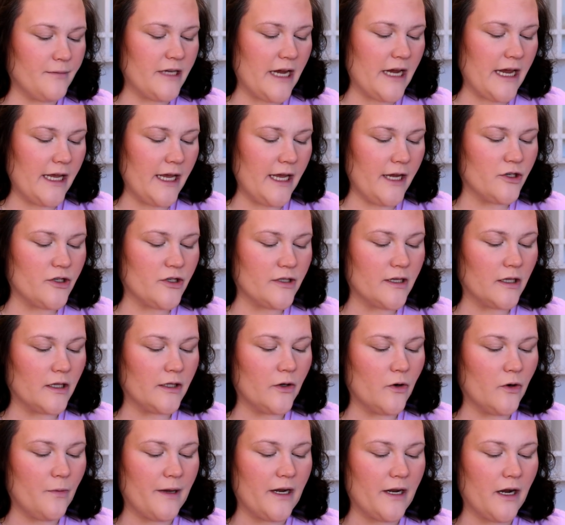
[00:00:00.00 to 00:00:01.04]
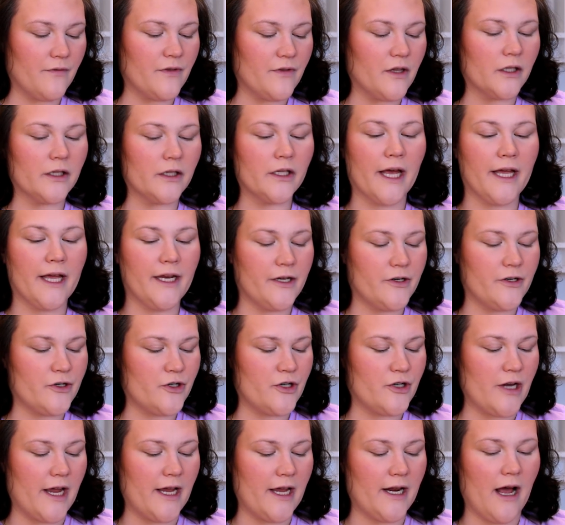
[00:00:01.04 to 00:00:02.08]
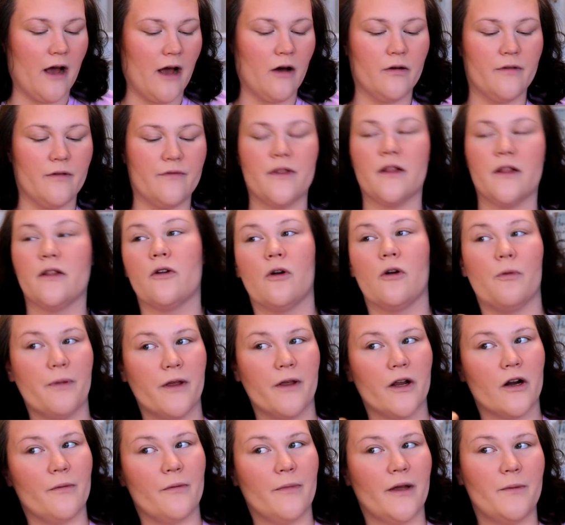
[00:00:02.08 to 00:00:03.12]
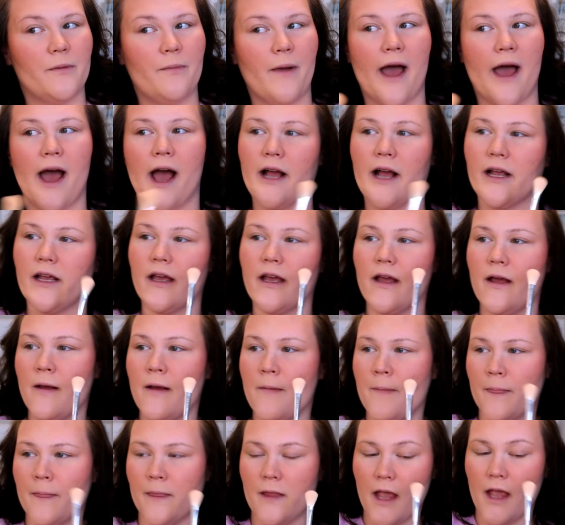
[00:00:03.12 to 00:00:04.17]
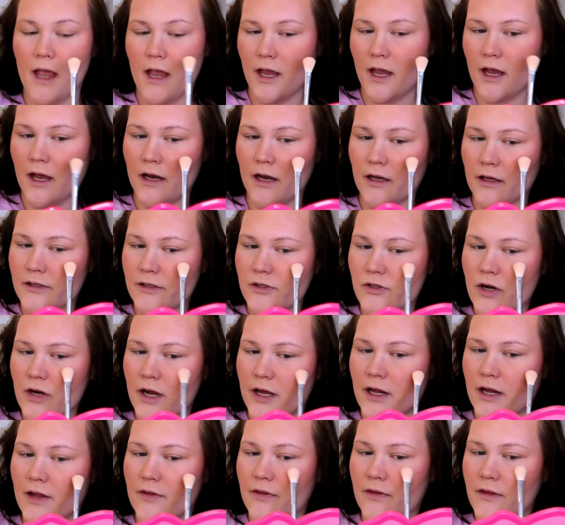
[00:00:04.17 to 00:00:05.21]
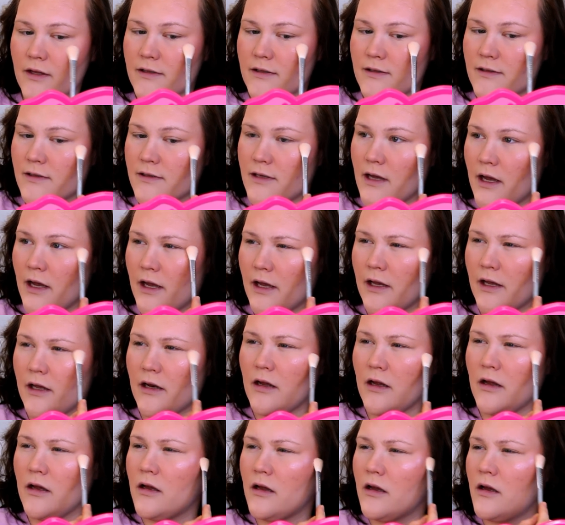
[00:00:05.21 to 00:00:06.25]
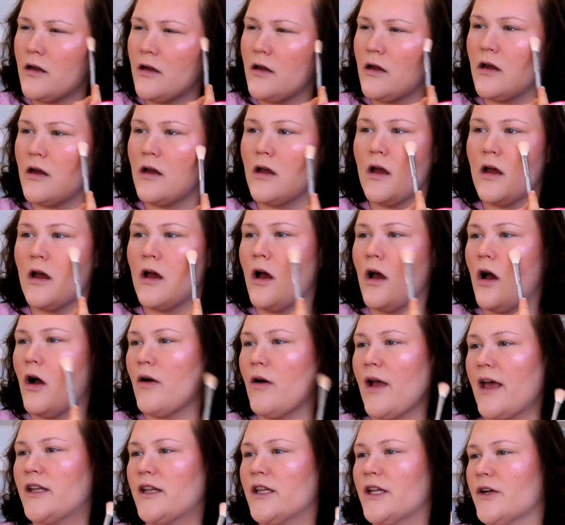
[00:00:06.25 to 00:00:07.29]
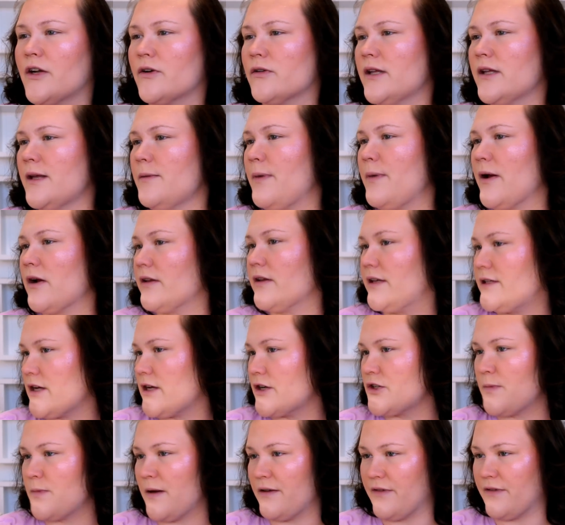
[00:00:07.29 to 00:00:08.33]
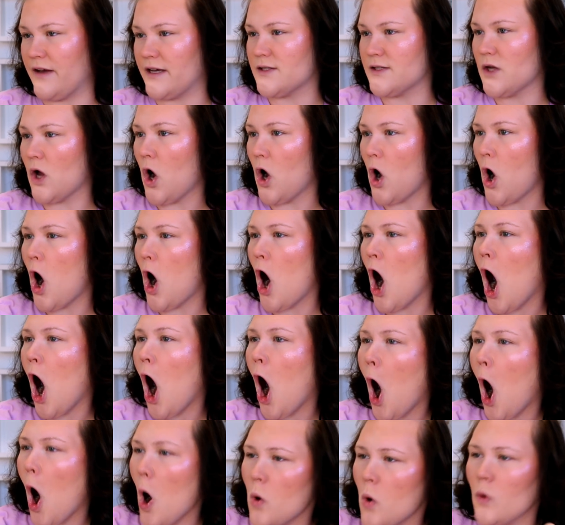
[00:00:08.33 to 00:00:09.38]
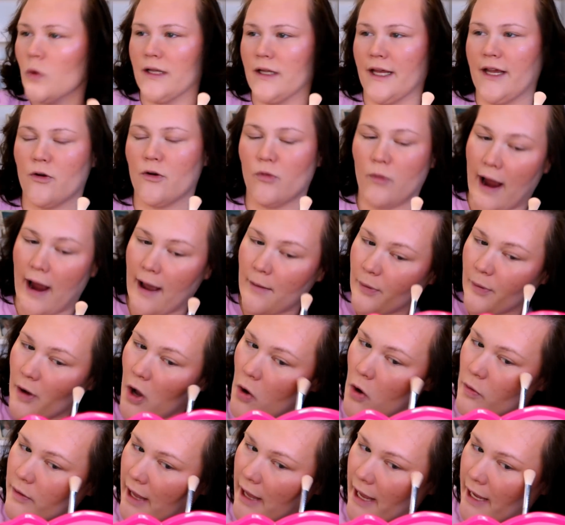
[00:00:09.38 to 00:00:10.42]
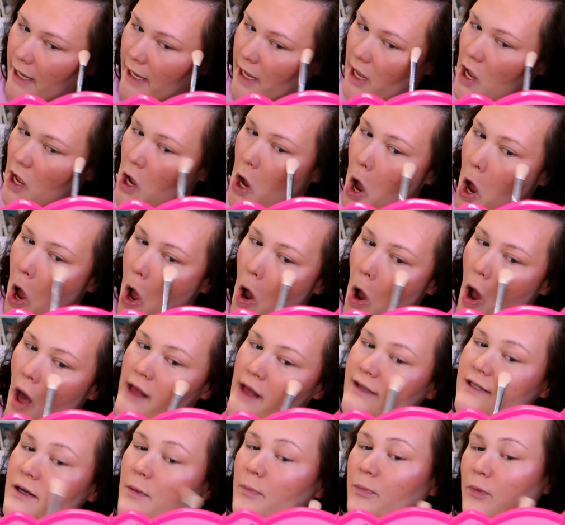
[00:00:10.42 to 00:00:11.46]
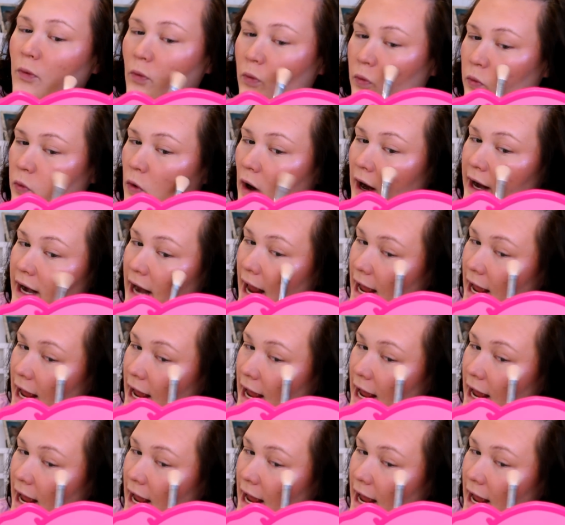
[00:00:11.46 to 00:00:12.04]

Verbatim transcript: taking just a little bit of the lightest shade out of the little pyramid pack and let's try it on this side. Okay, literally barely touched my face. Holy crap. Okay. That's a bright